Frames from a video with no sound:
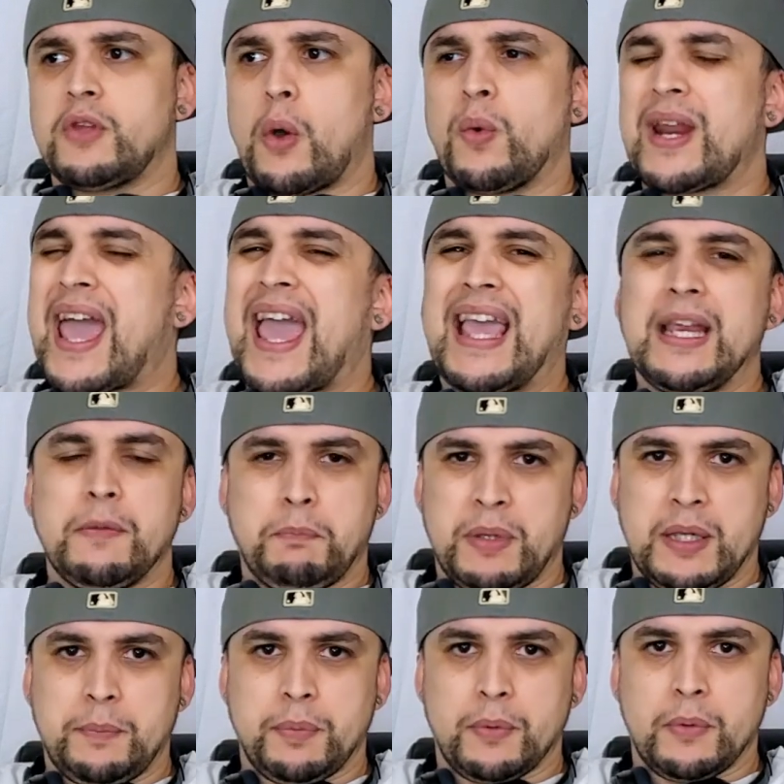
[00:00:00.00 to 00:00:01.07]
Don't
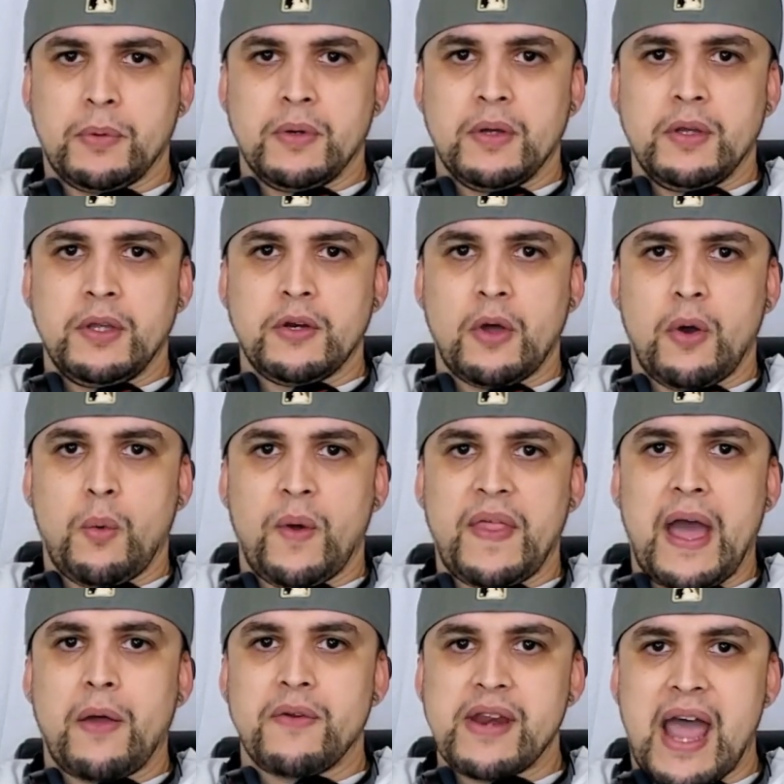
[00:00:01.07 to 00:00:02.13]
hate people, you know,
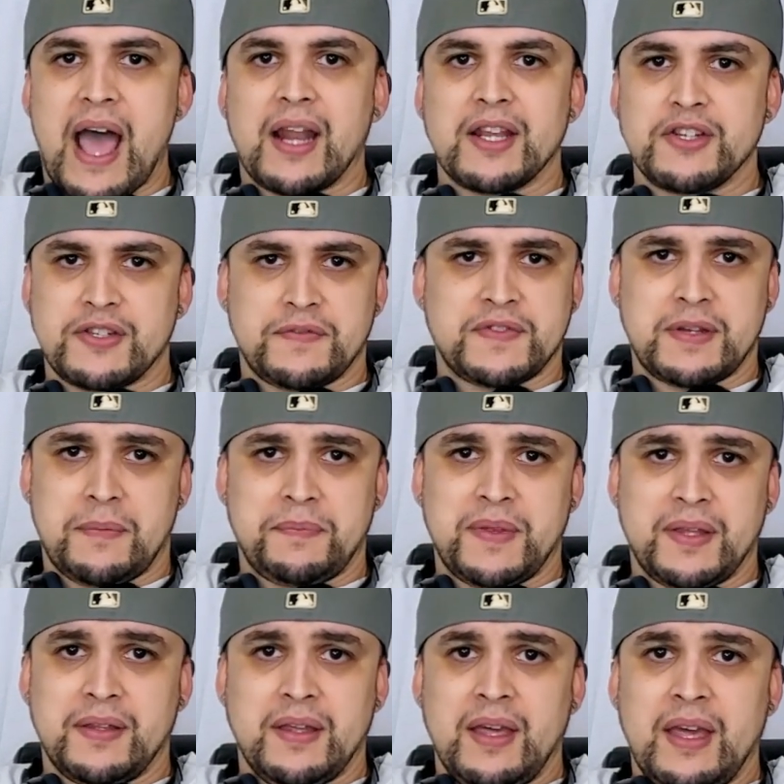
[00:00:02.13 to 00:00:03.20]
without knowledge of
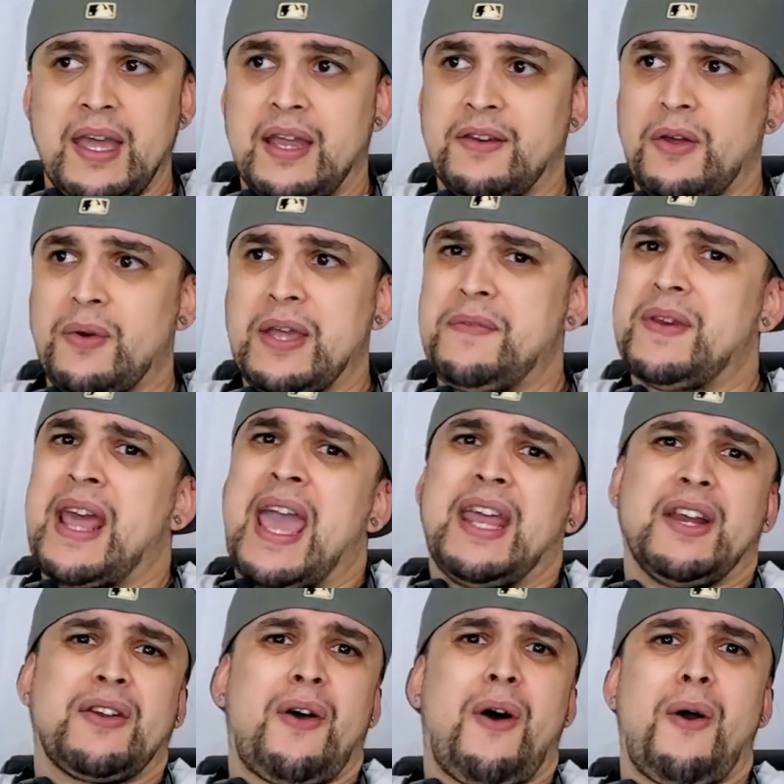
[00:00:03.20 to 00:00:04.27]
something. And don't even
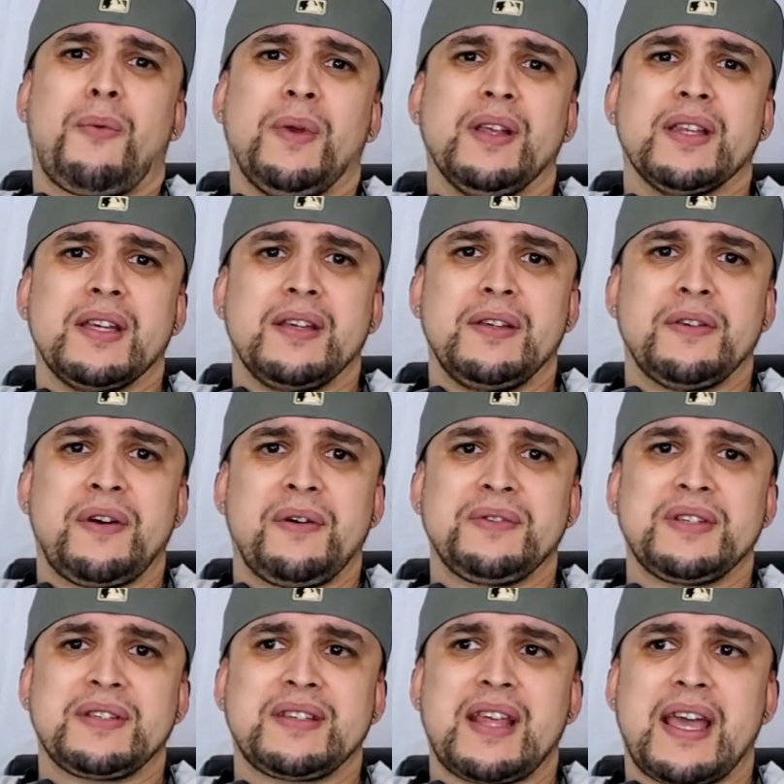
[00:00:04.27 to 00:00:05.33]
hate at all, really. You
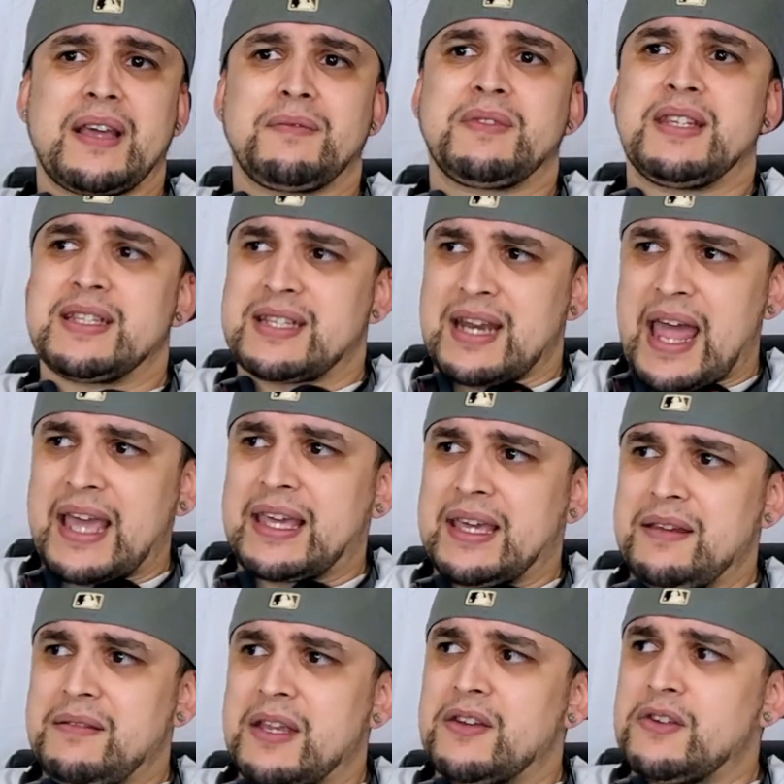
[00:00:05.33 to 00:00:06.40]
know, just like
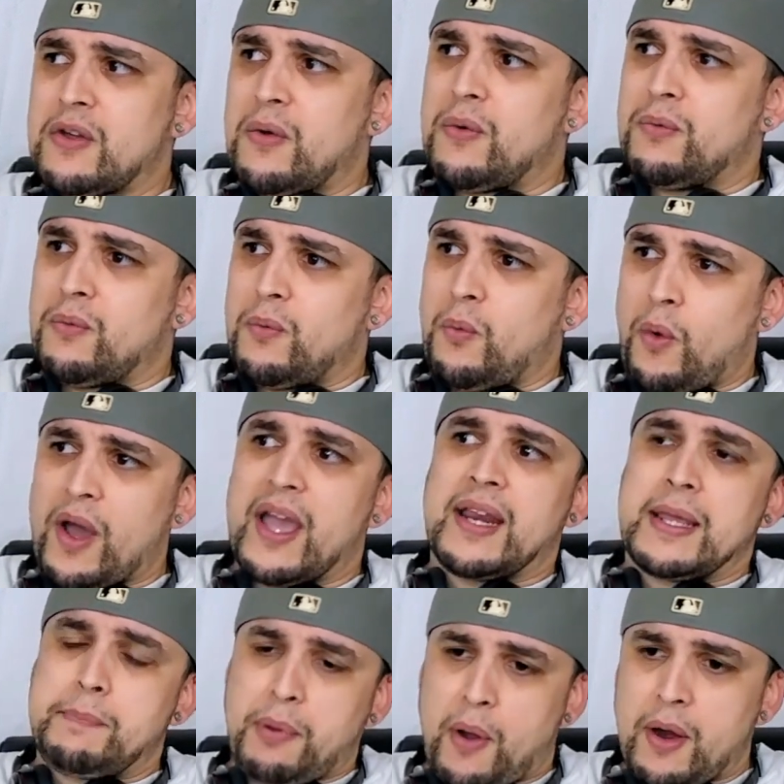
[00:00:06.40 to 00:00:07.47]
dislike it and don't
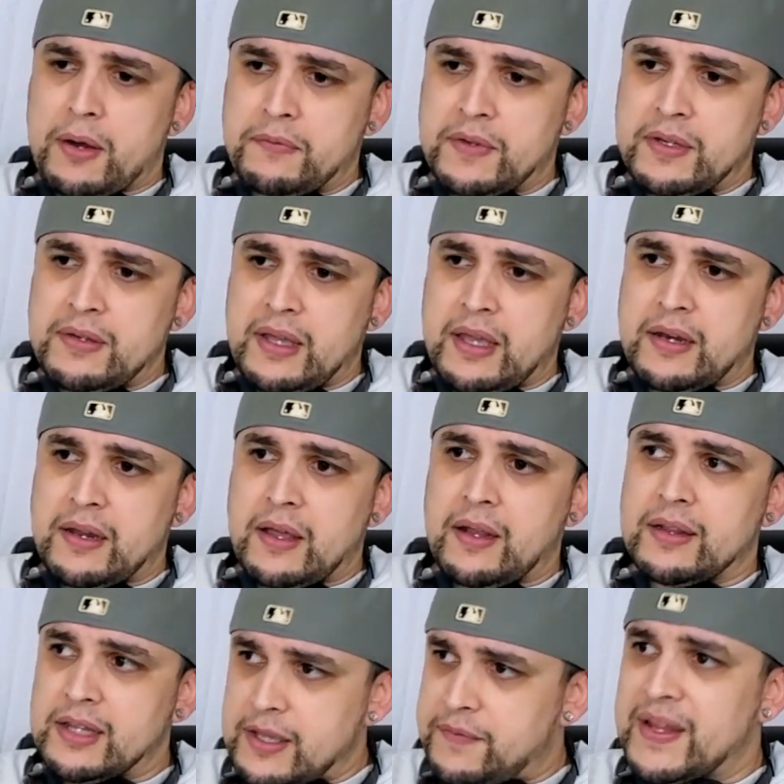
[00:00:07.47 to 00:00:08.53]
want any part of it. And
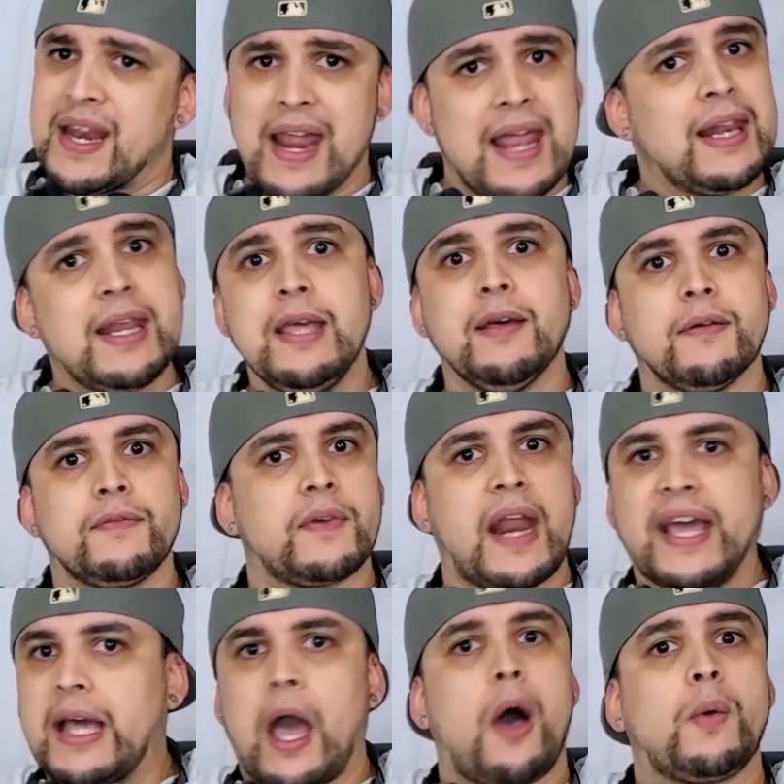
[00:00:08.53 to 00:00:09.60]
live and let live.
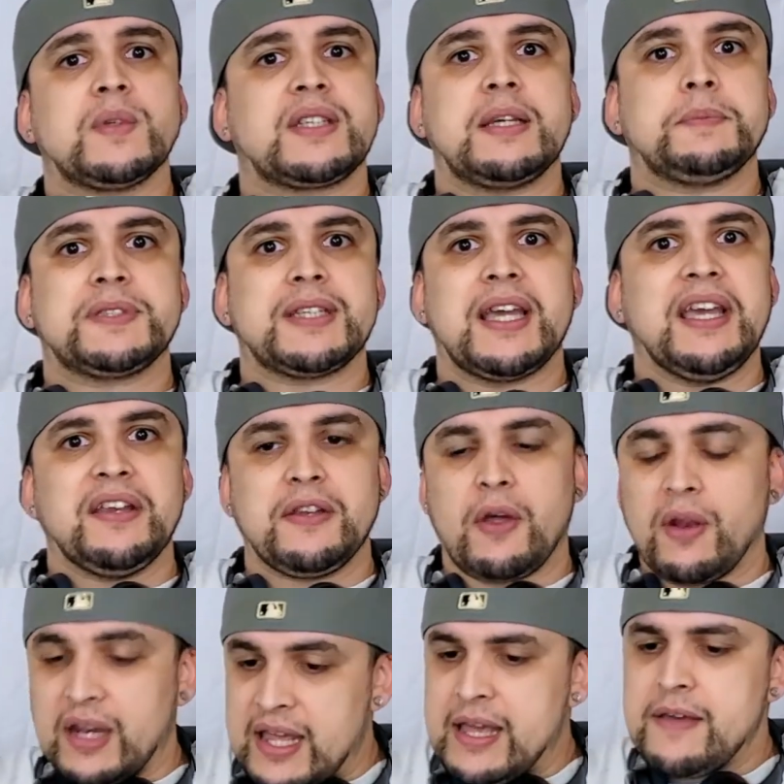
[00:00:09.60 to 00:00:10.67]
Like I always keep
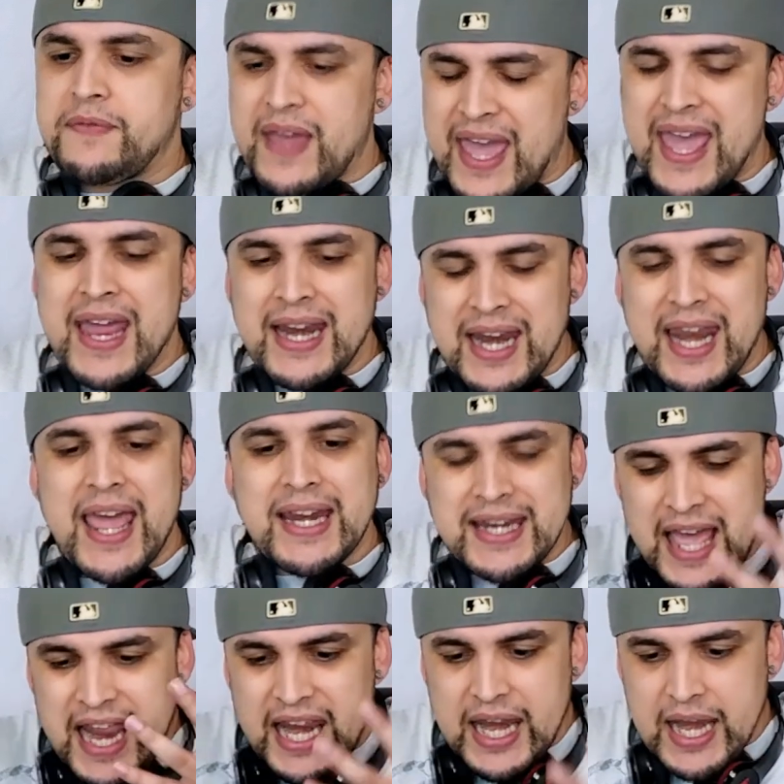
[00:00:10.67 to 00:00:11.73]
saying, you know, live and
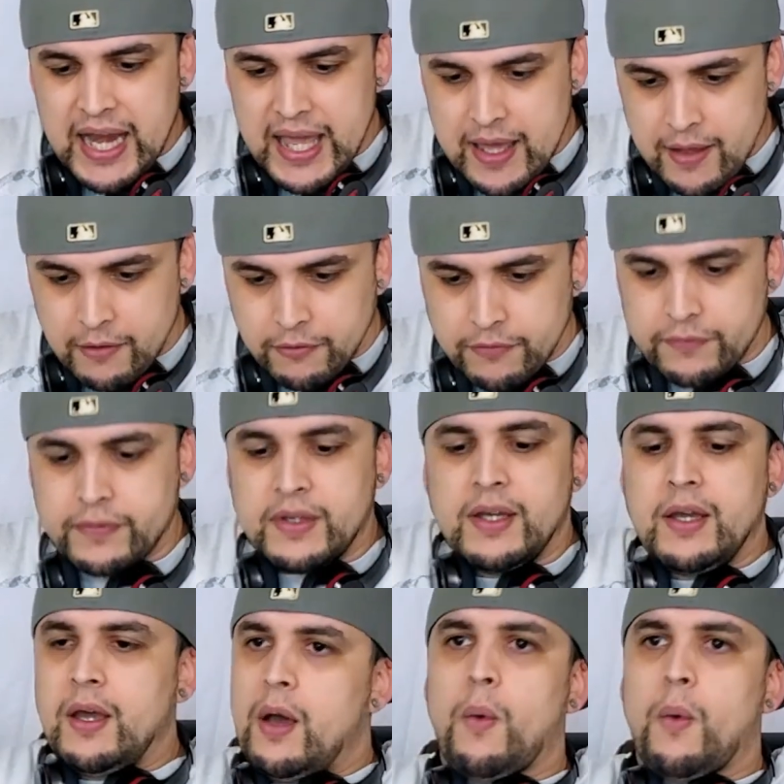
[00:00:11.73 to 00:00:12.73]
let live.